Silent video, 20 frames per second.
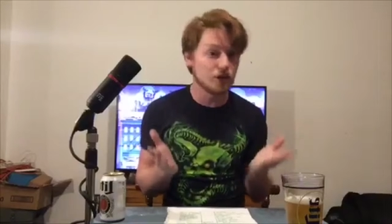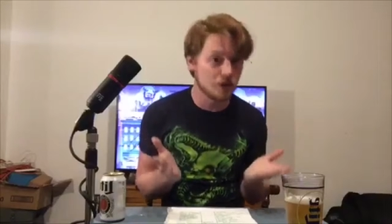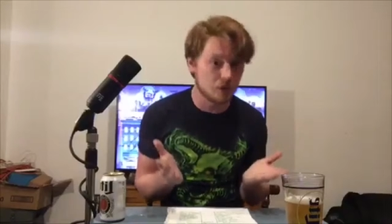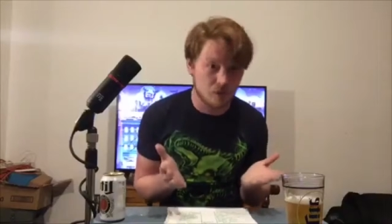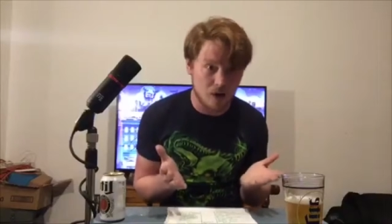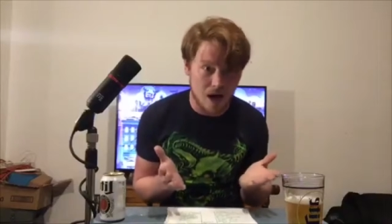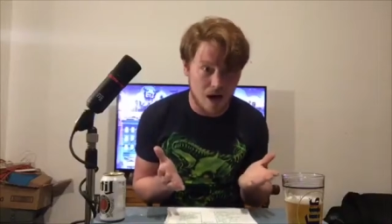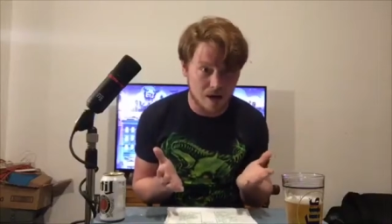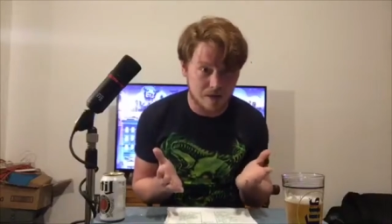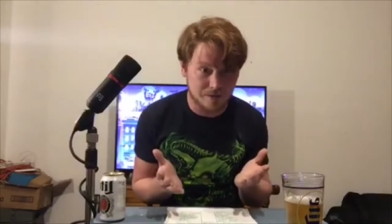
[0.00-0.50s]
a
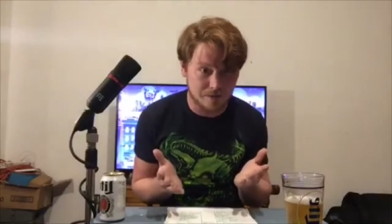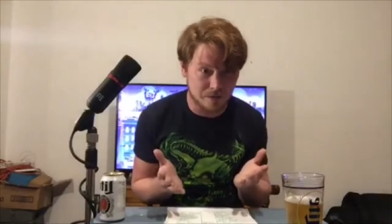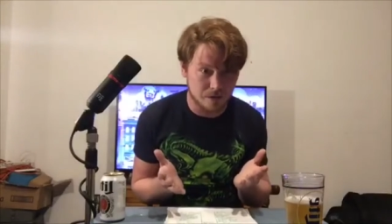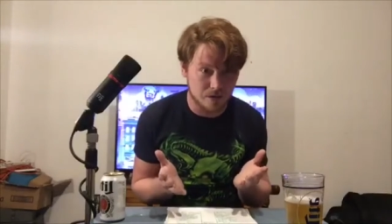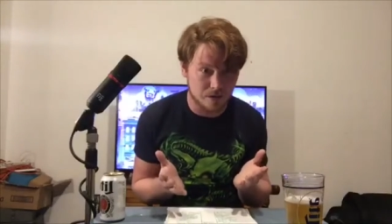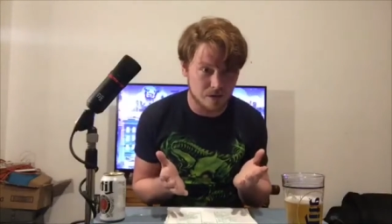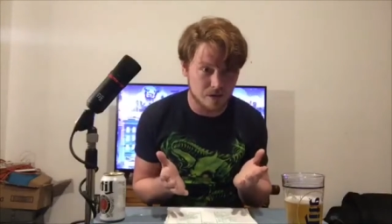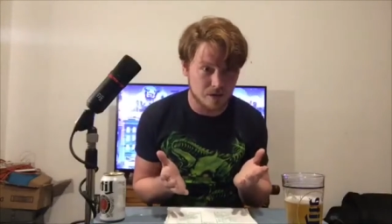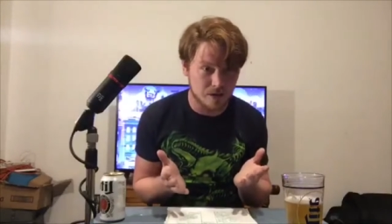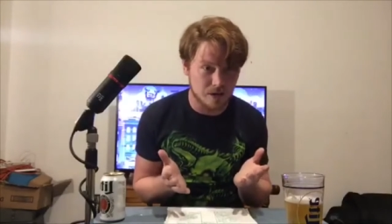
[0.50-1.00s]
rock
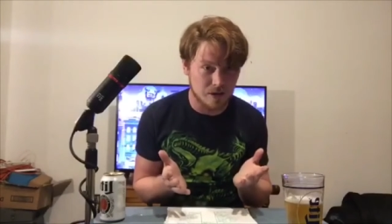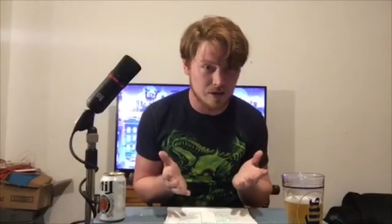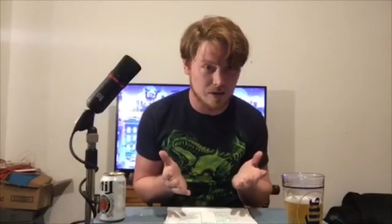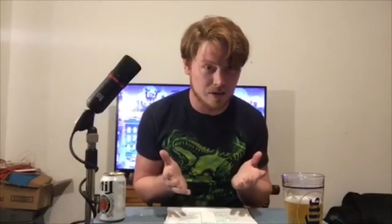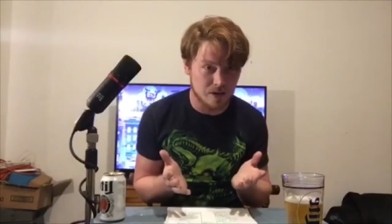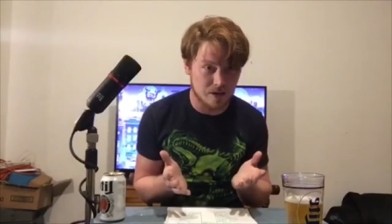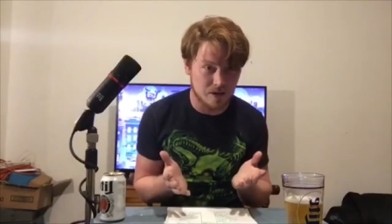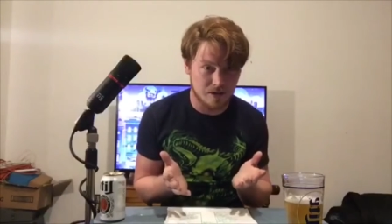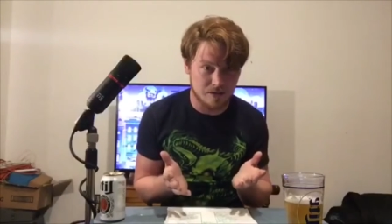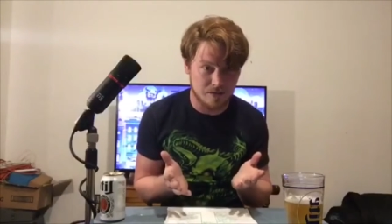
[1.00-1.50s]

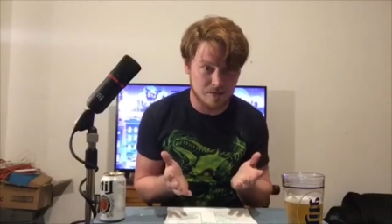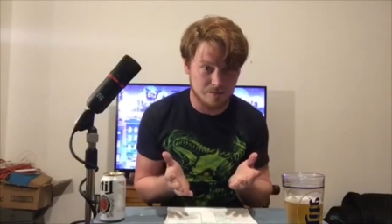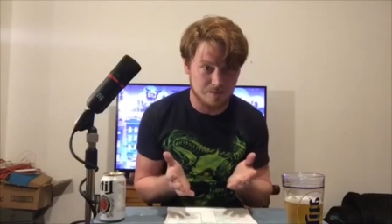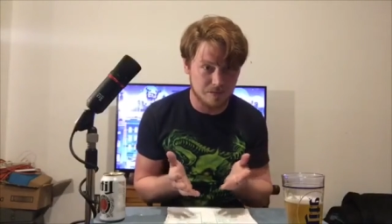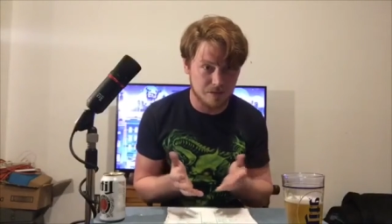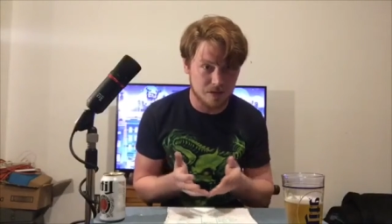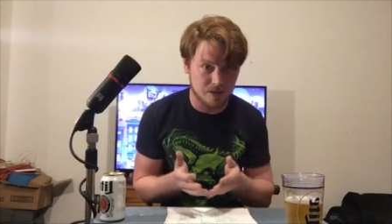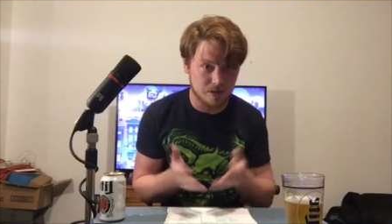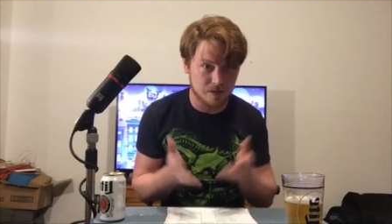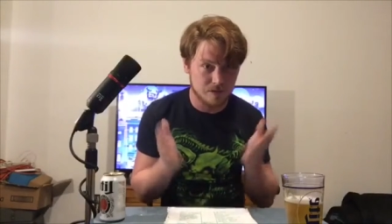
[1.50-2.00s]
for
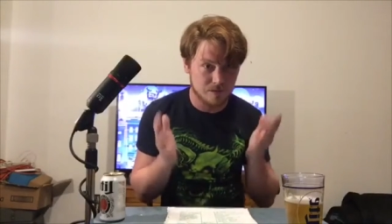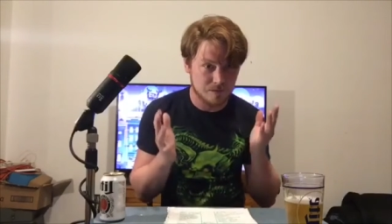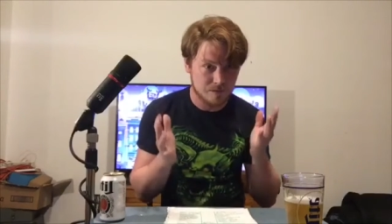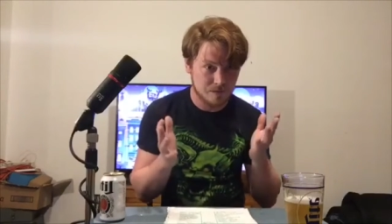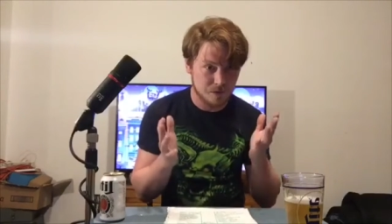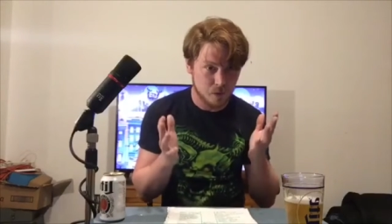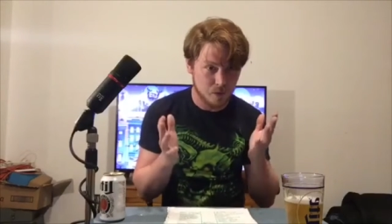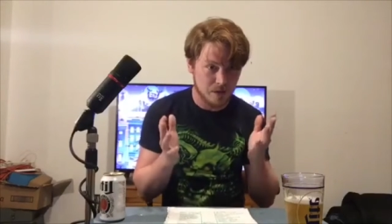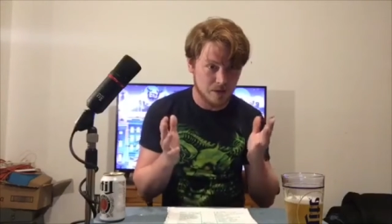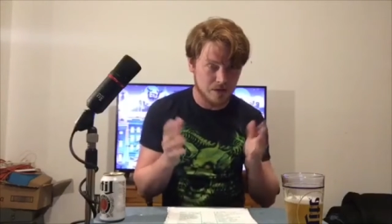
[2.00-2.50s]

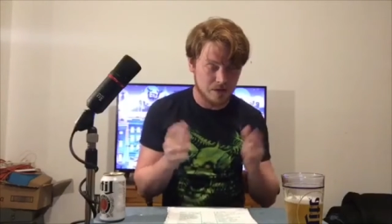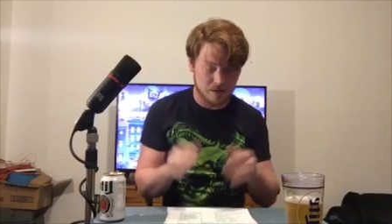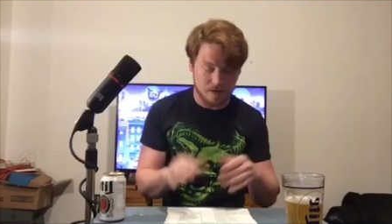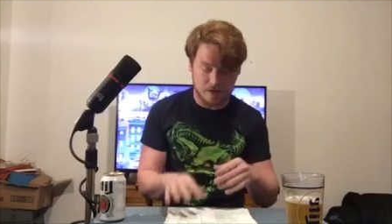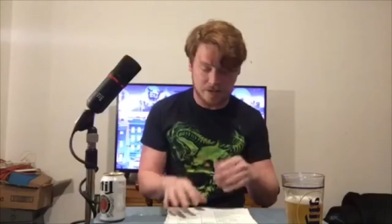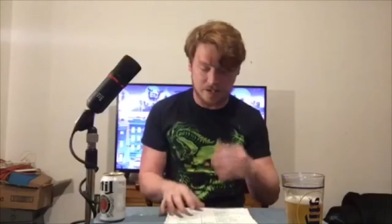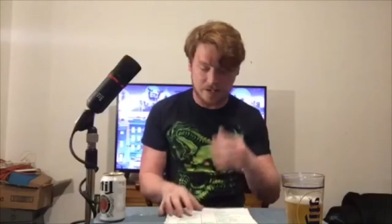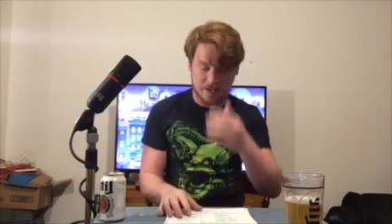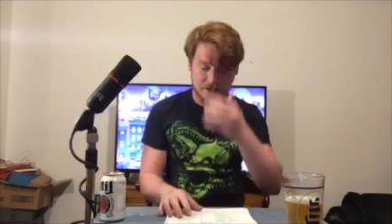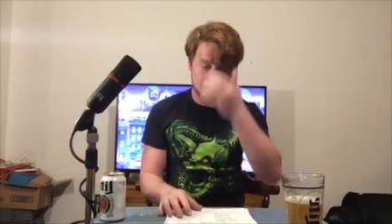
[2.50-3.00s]
20, 30
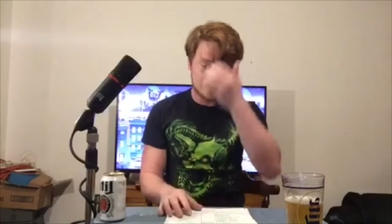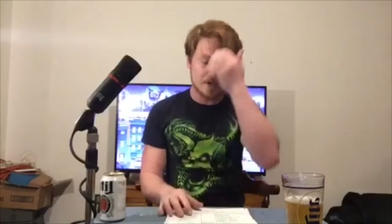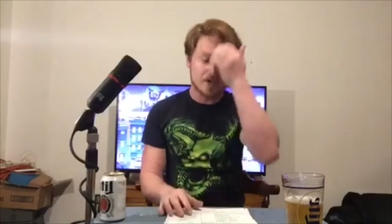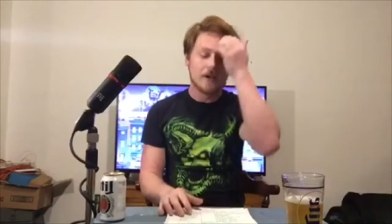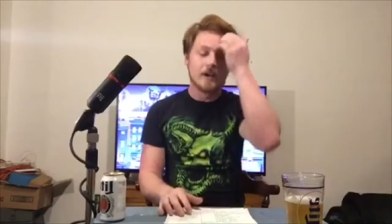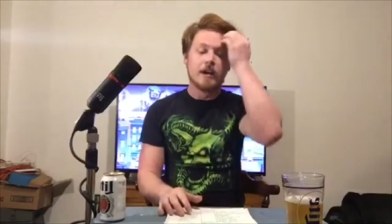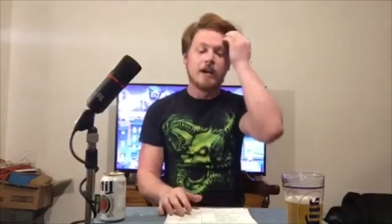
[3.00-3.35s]
years,